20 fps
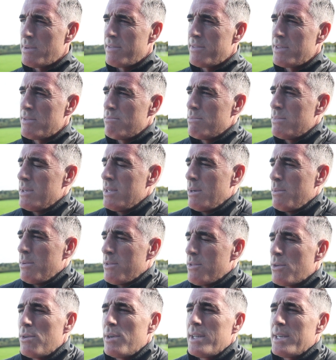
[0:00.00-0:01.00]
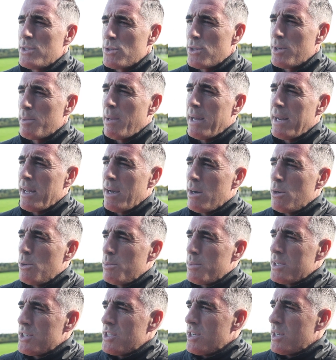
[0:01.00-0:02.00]
We've thoroughly enjoyed playing at
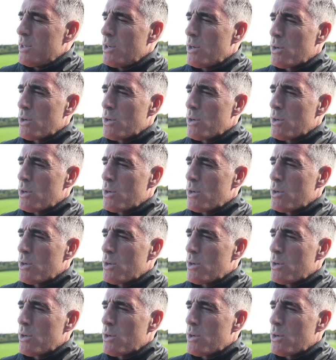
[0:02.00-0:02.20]
home this year.